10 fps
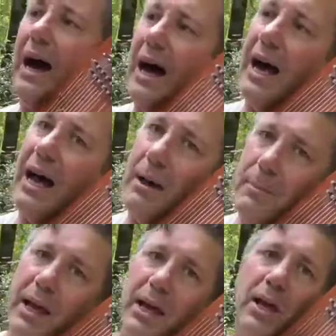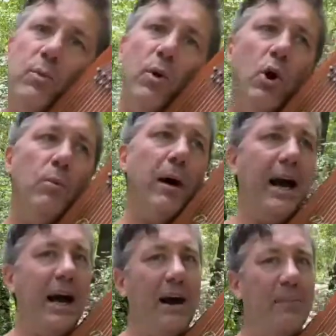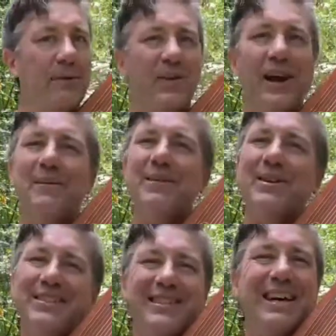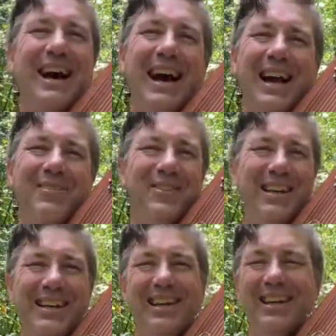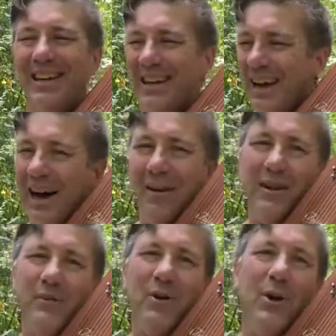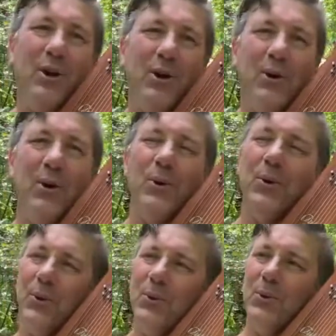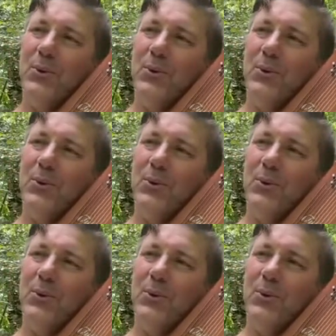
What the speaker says: I may roam, I have my family beside me, I'm never alone.